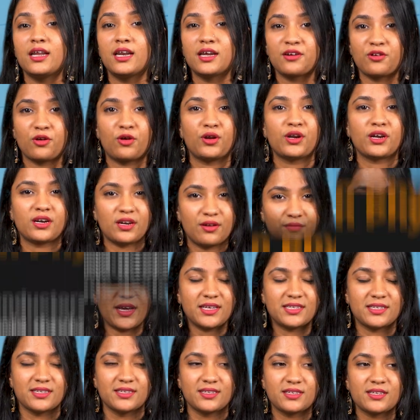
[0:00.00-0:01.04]
electronic
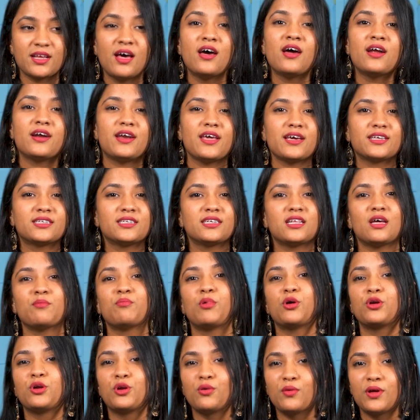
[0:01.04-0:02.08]
devices, takes in
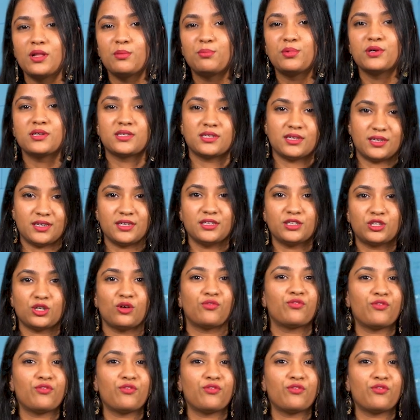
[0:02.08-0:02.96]
about 12% of